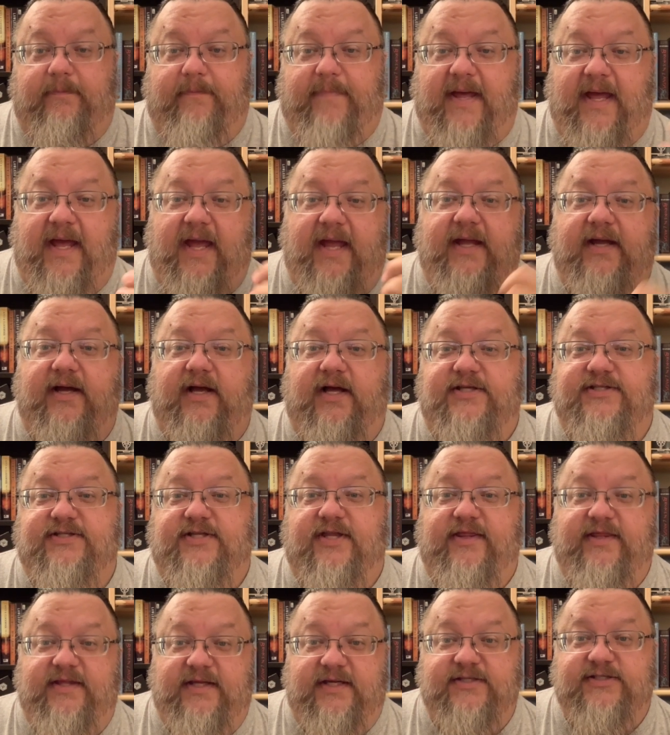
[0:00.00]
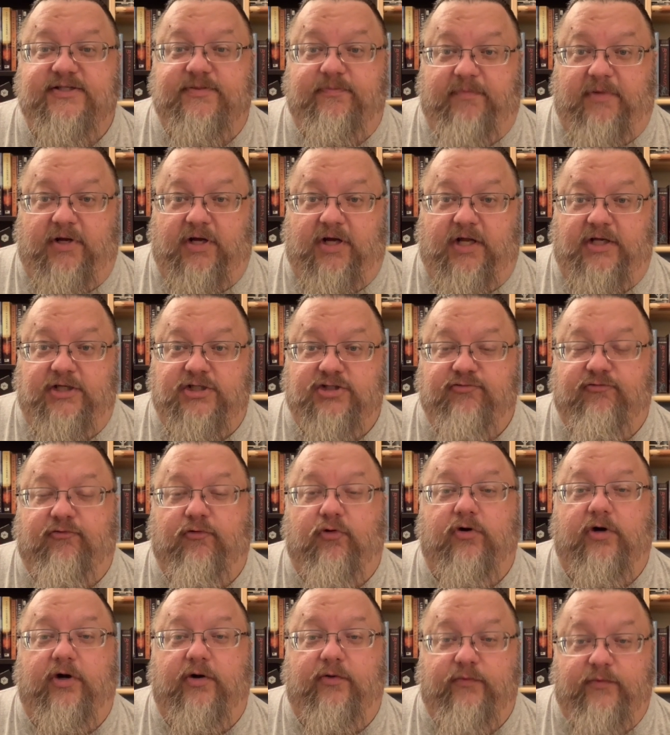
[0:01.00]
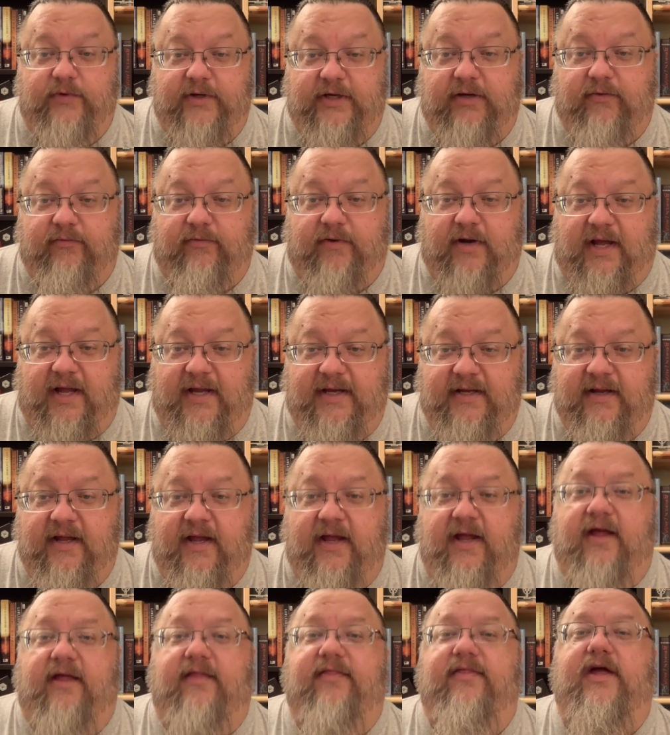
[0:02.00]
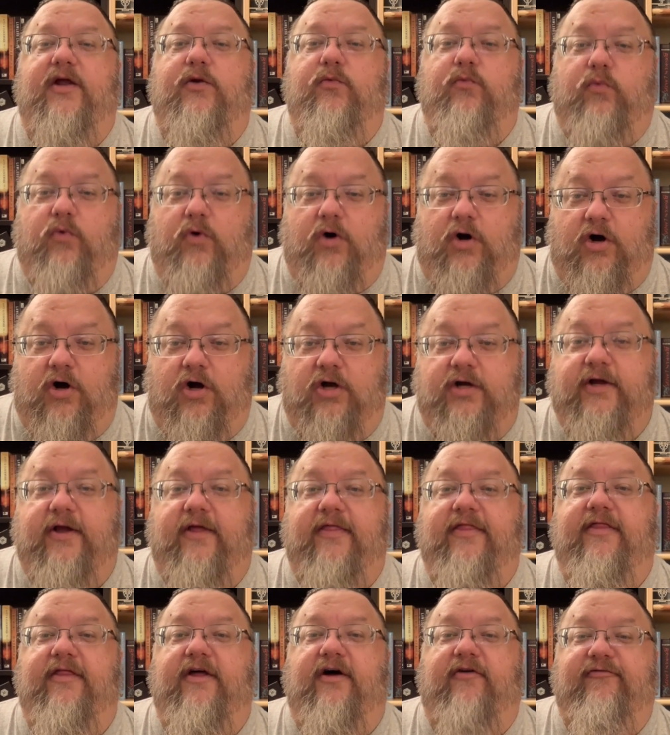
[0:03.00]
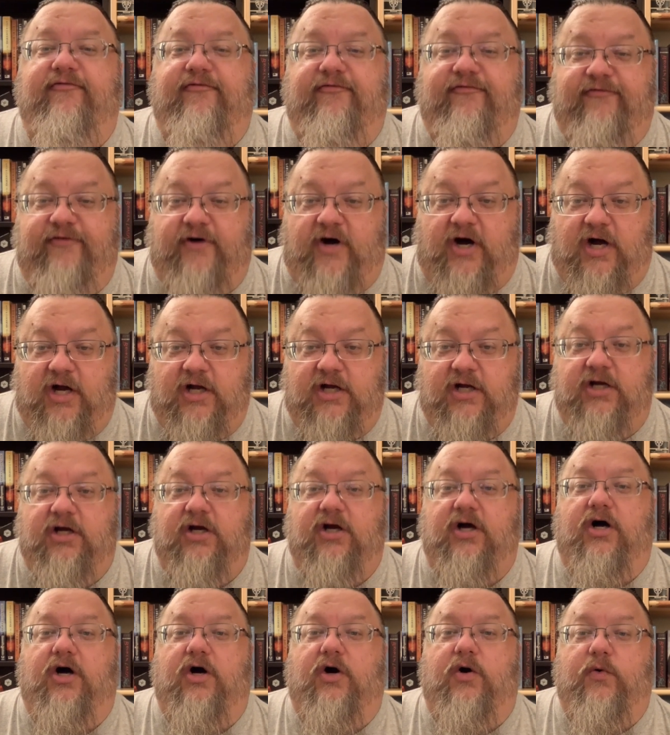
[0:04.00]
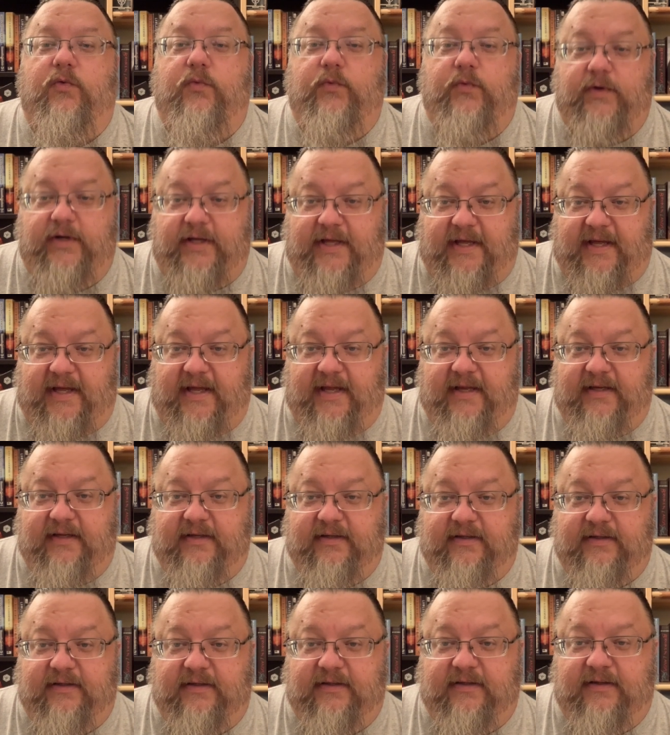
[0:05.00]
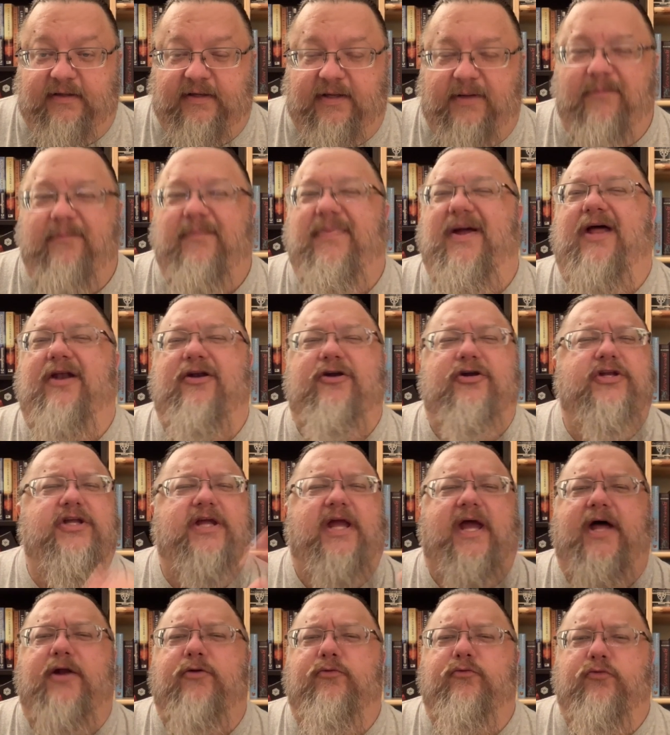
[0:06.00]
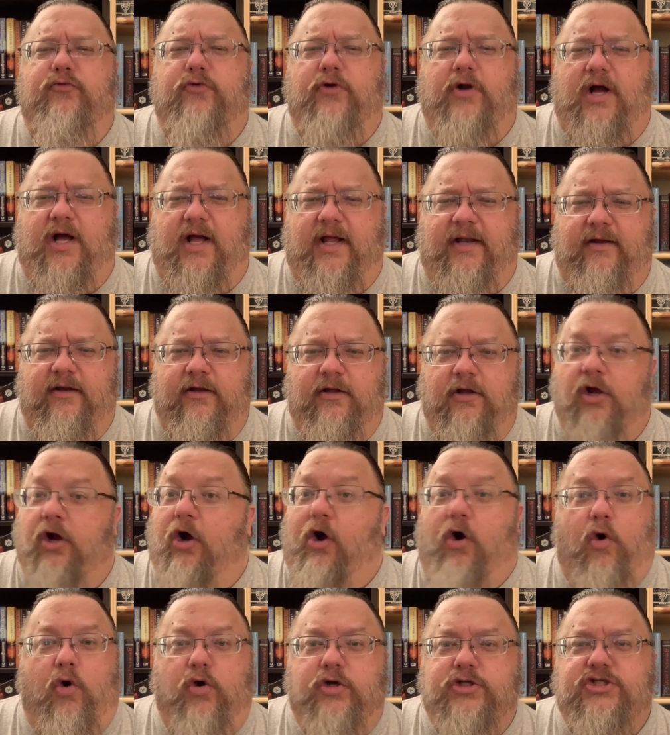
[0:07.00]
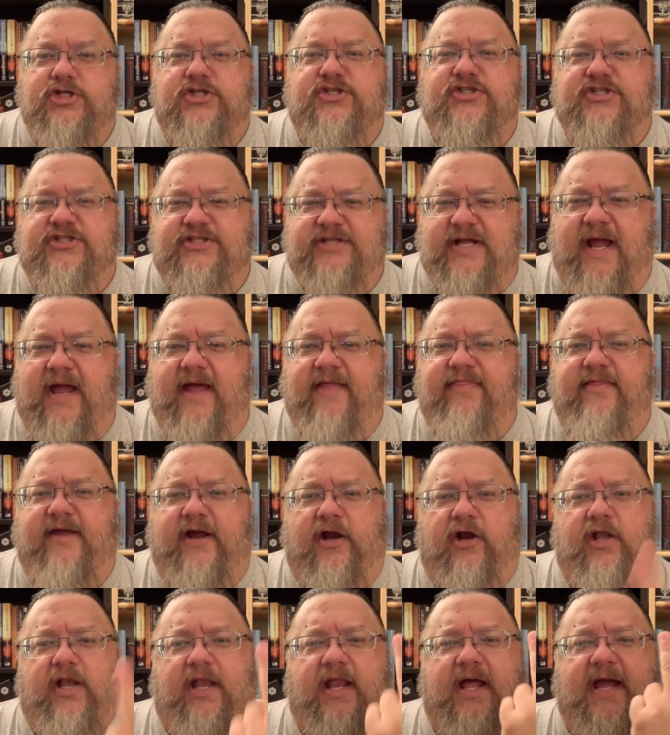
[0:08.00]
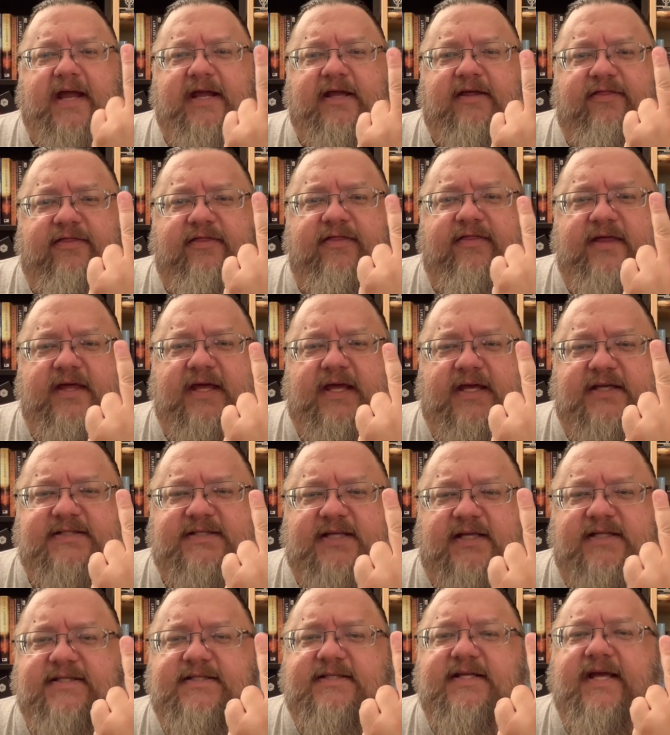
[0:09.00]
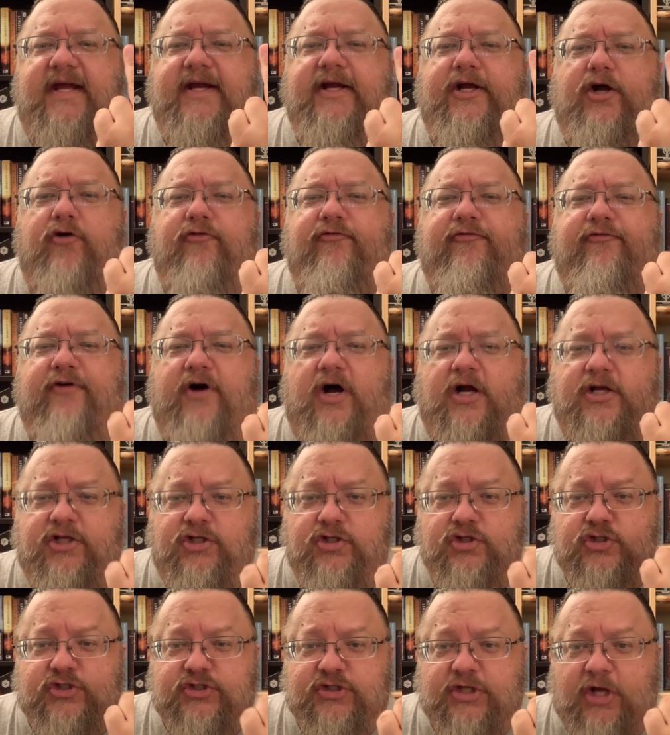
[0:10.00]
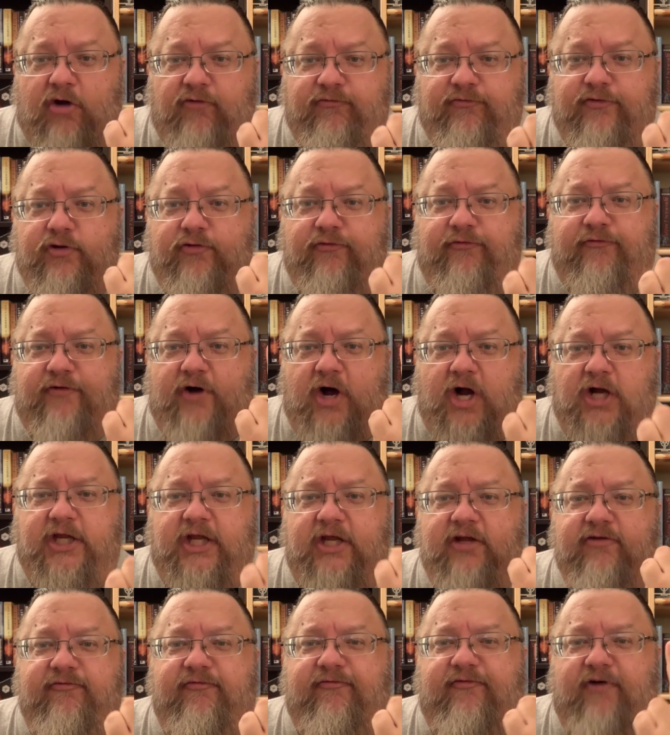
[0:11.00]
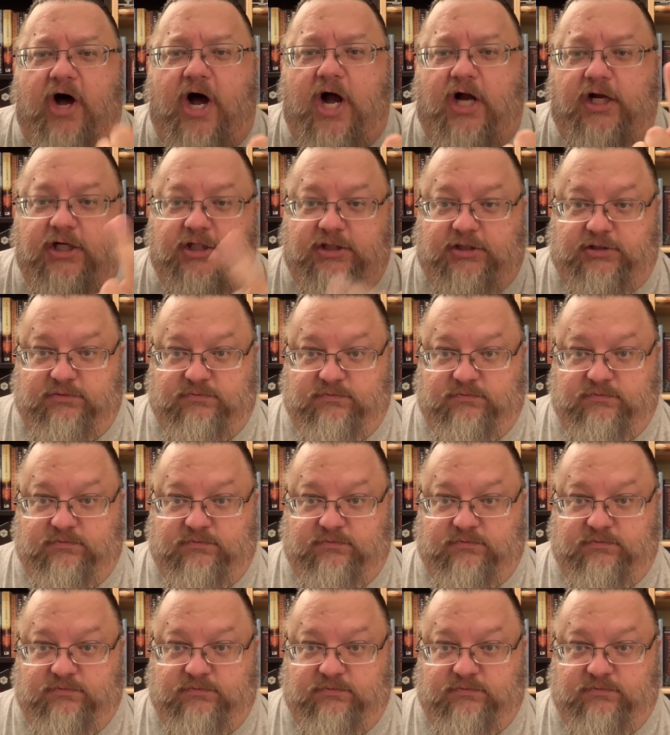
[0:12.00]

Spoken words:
pay us this much for a rewrite, then walk the fuck away. Better yet, run. Or just stand there like this and say, go fuck yourself, you fucking fuck.